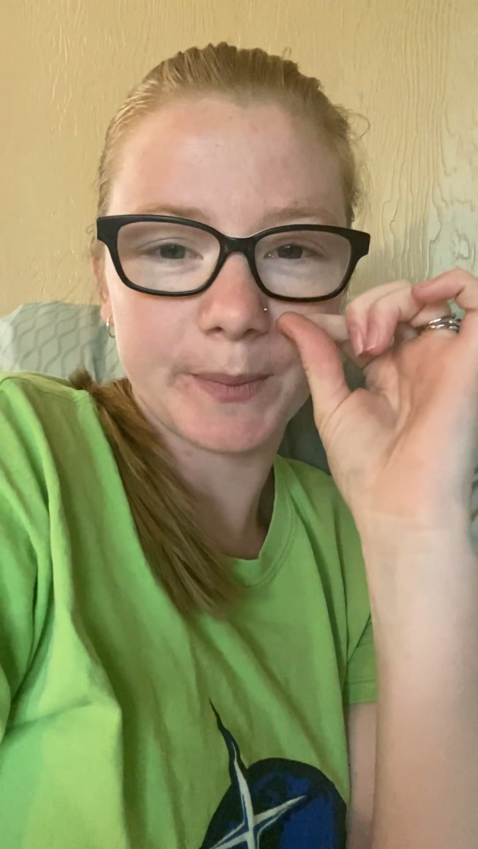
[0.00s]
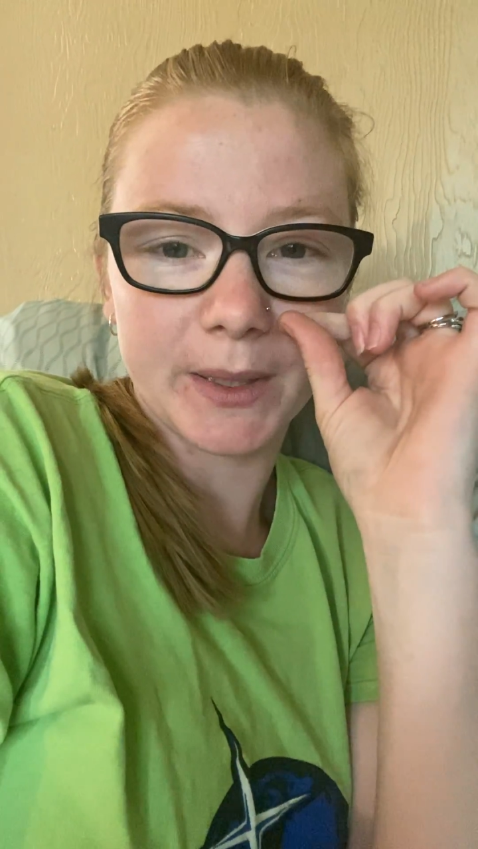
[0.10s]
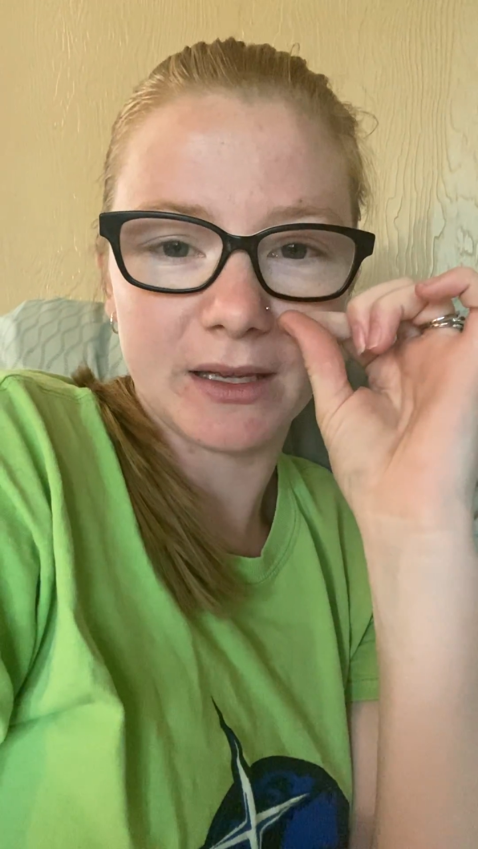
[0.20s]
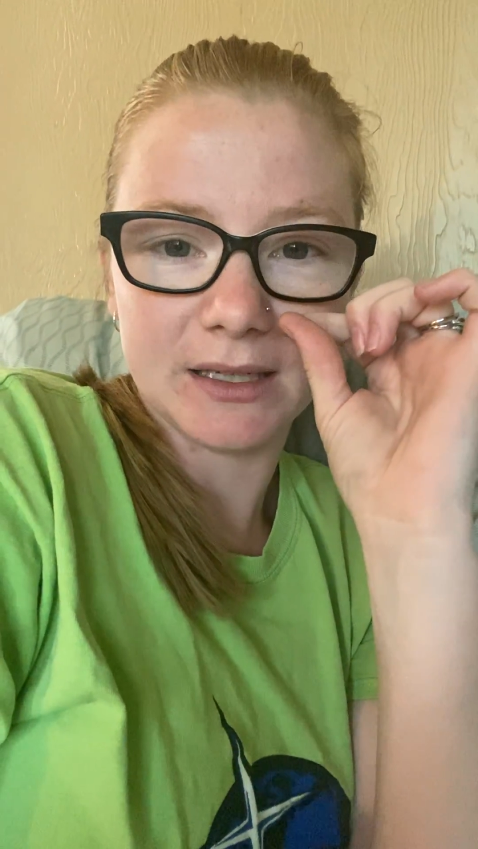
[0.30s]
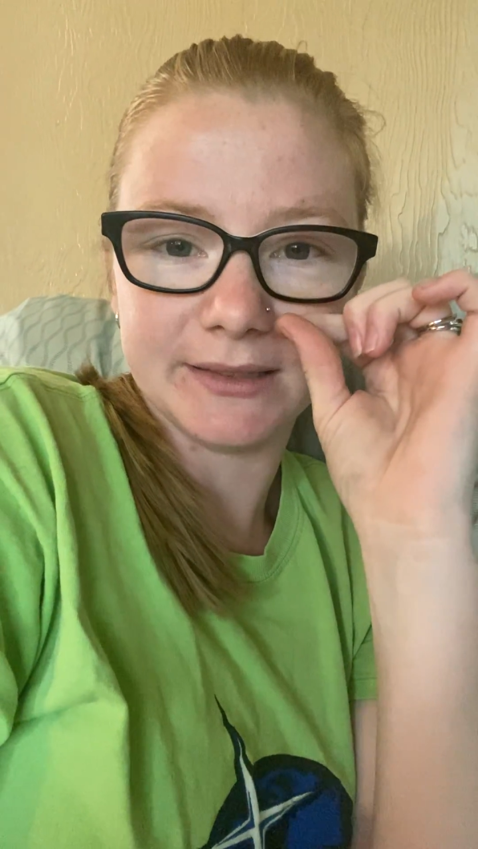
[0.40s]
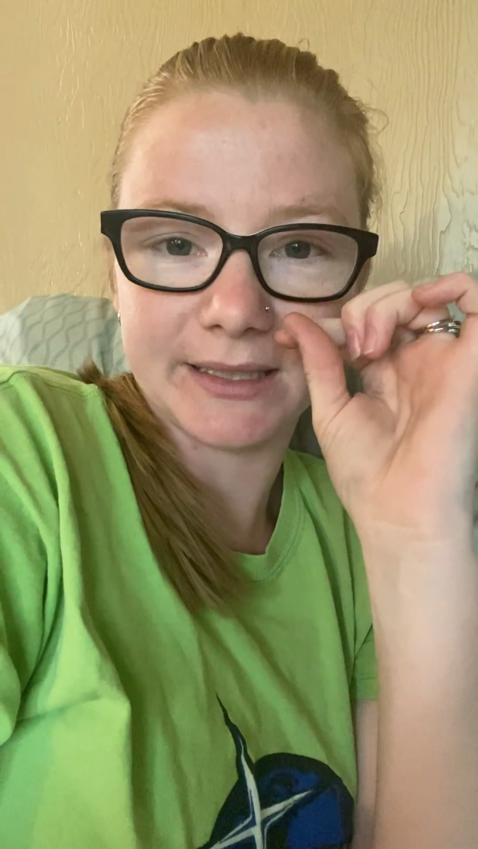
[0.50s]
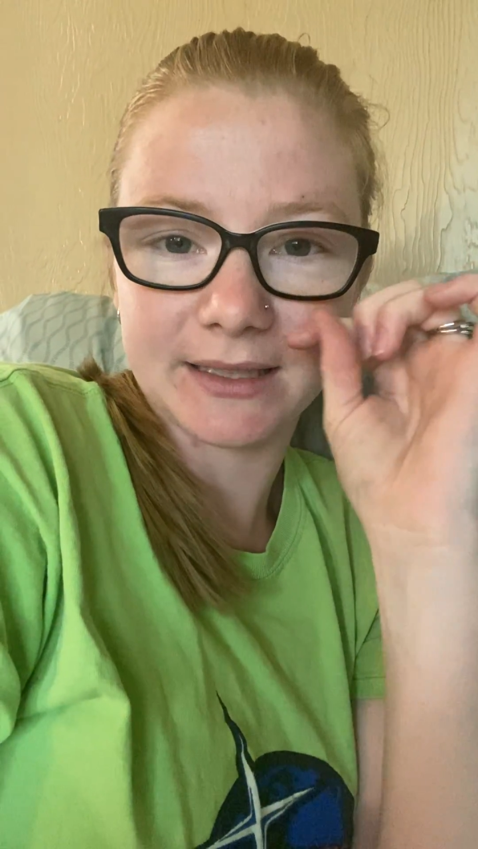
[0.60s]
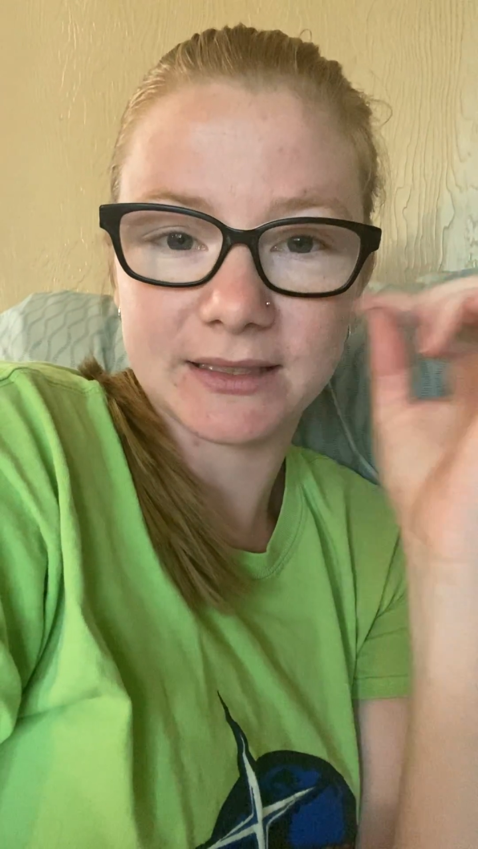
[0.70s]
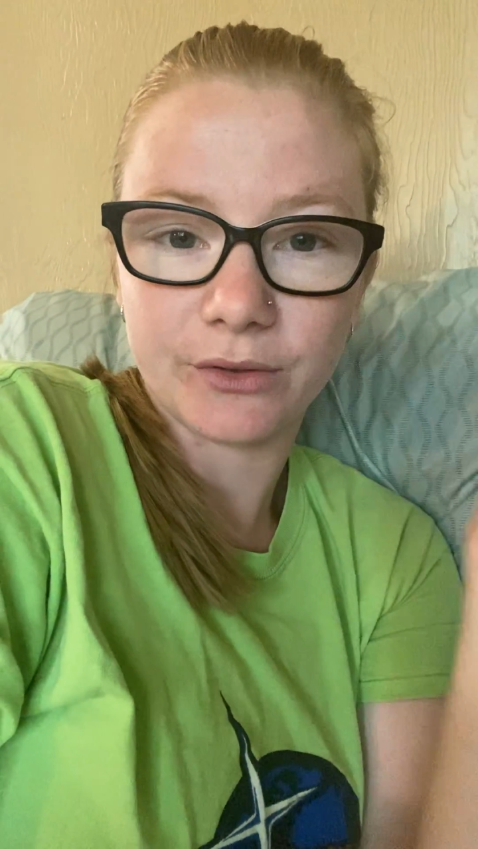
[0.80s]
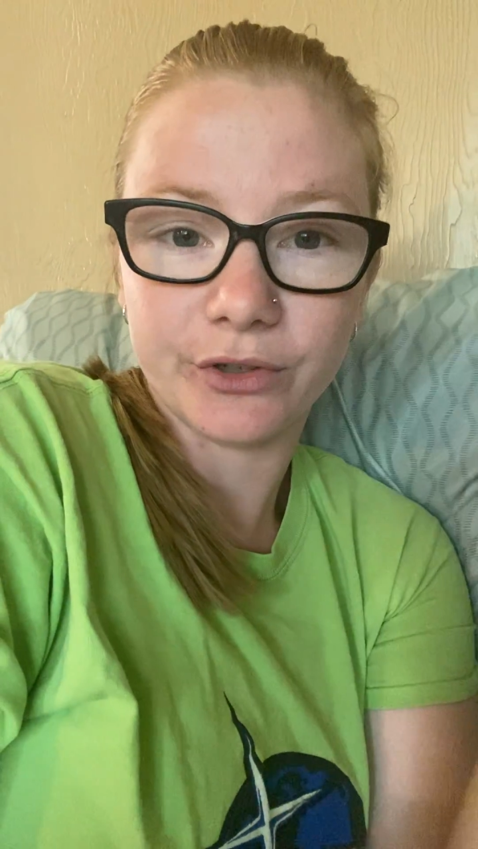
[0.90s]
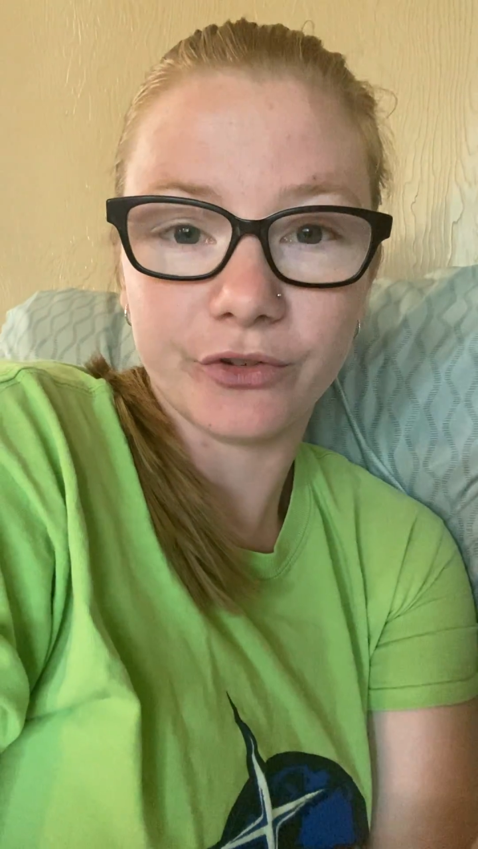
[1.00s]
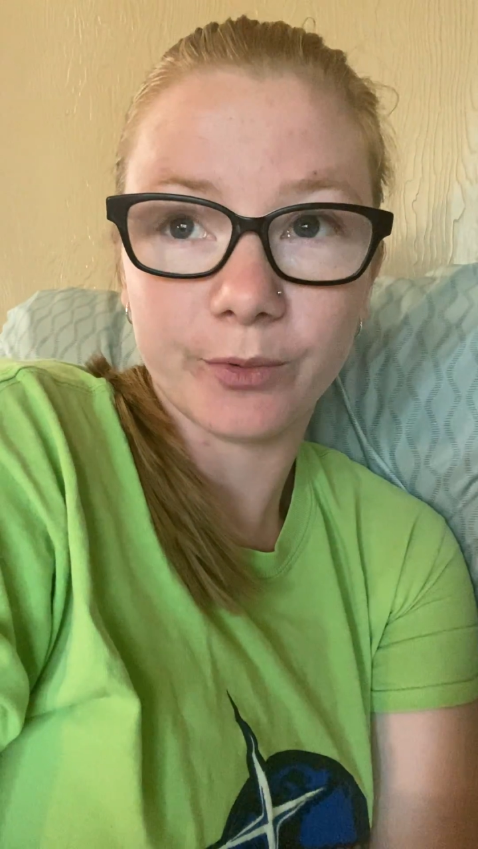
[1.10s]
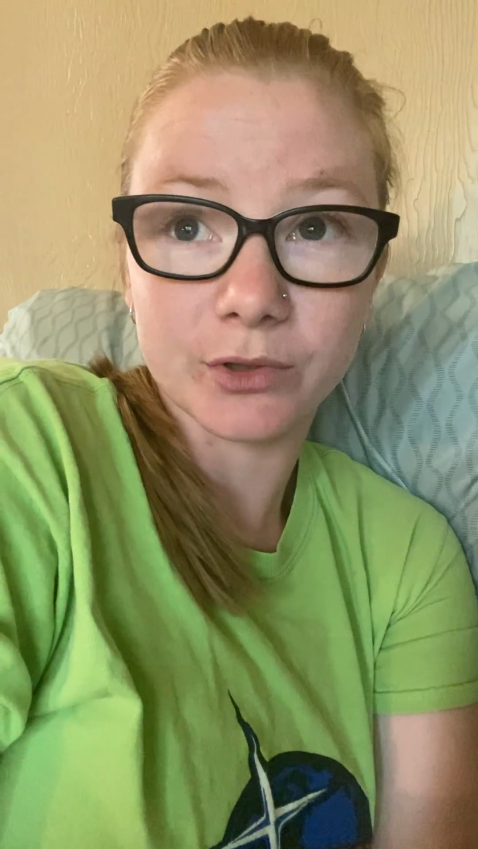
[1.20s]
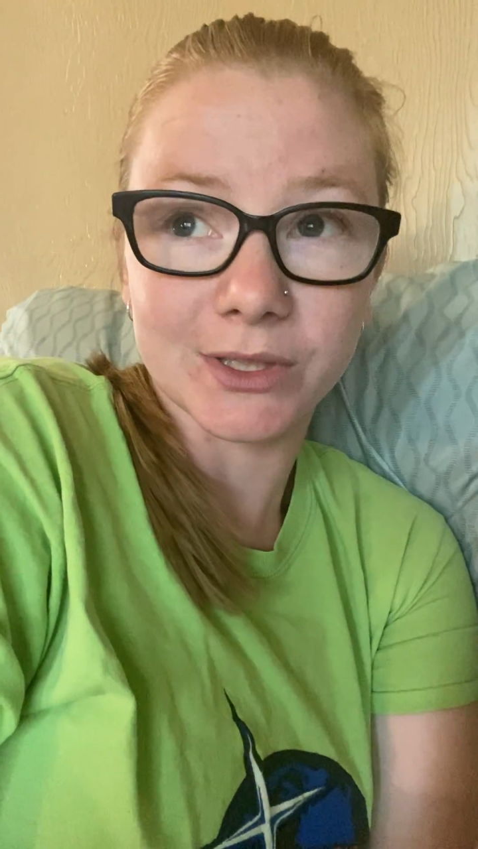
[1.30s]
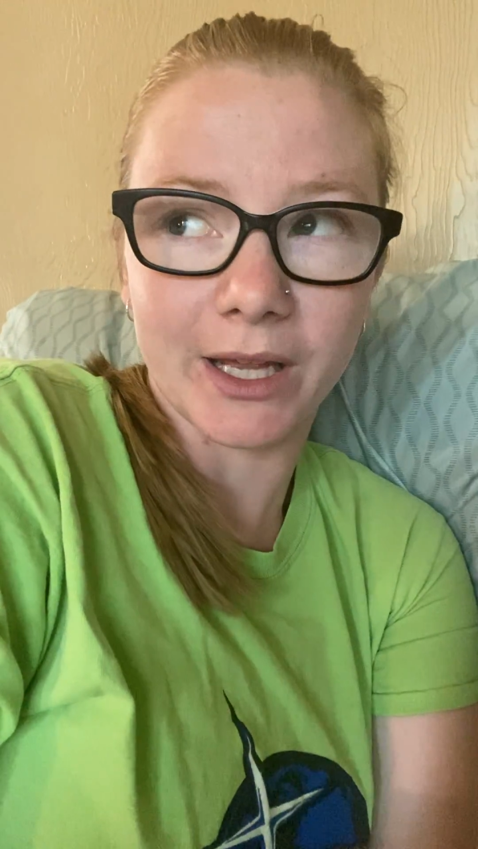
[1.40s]
because that's how you're
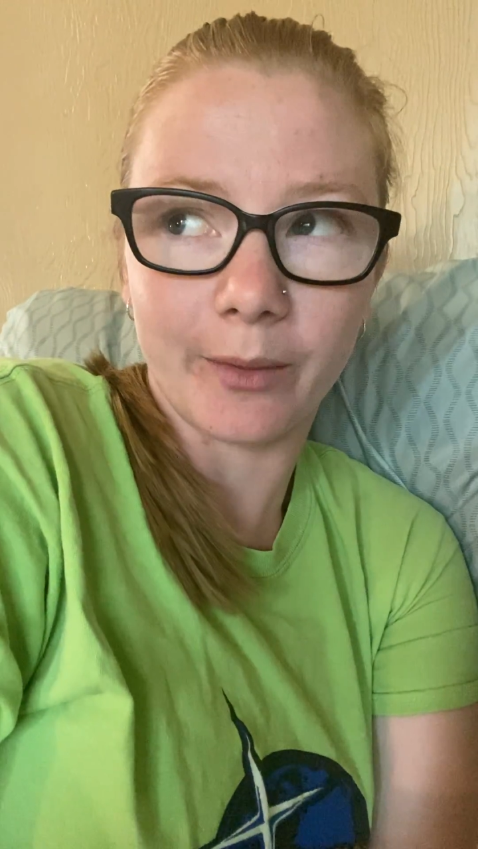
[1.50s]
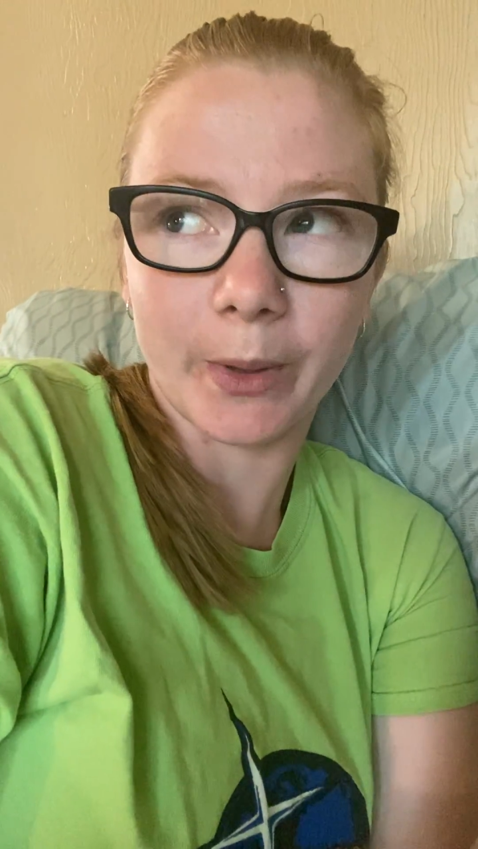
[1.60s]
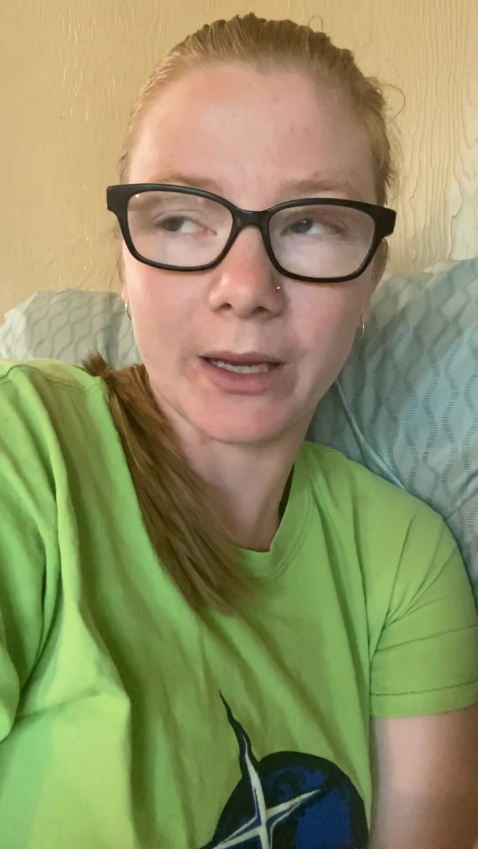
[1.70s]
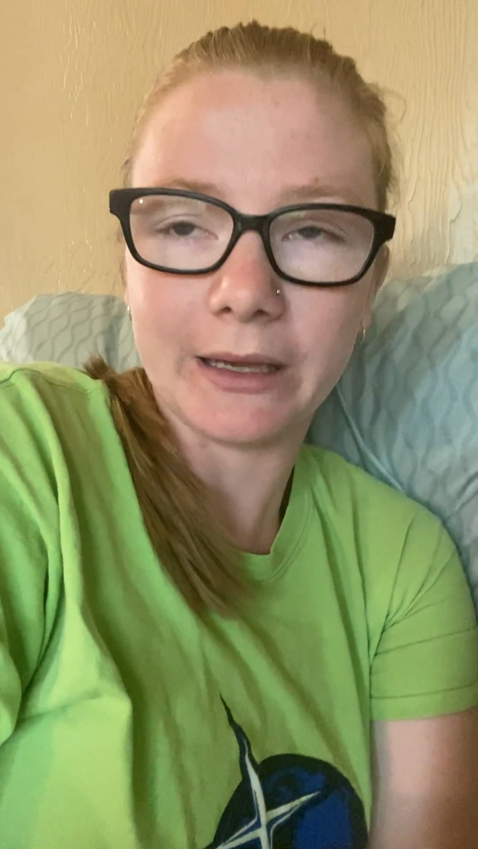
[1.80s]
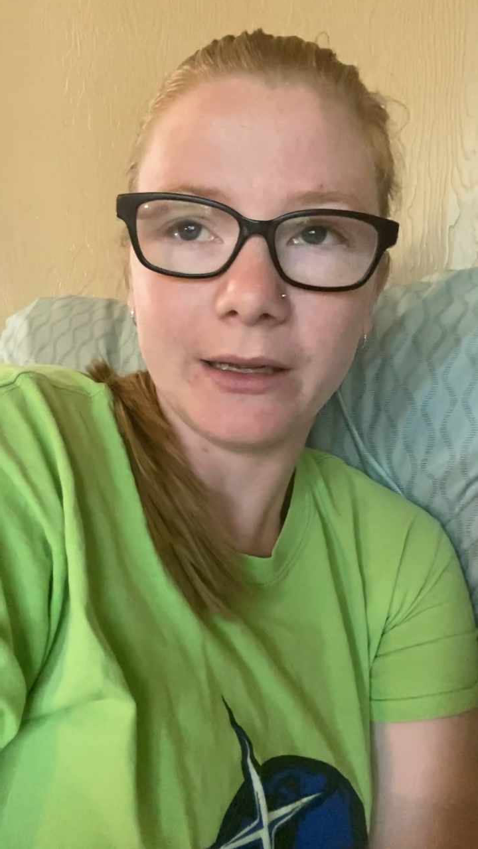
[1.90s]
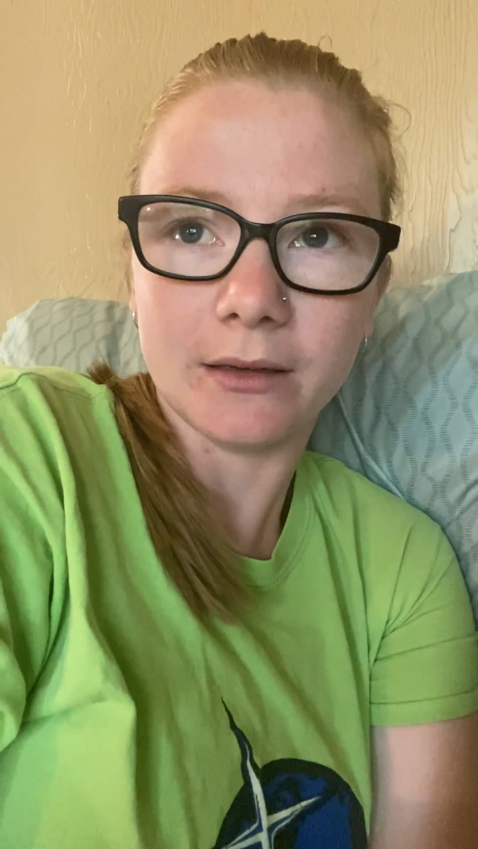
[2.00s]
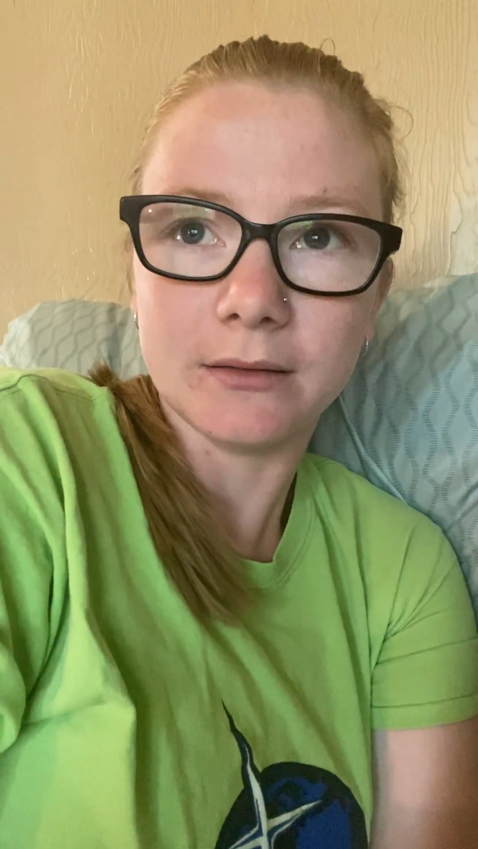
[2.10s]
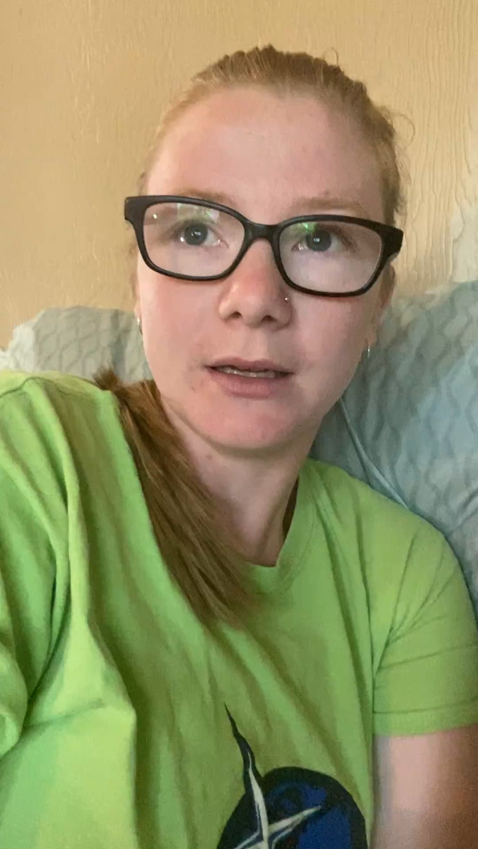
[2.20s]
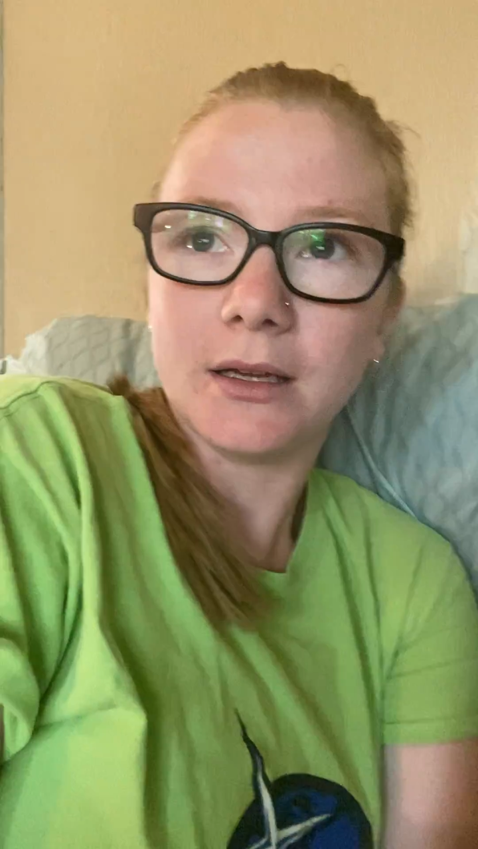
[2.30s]
supposed to get it back in.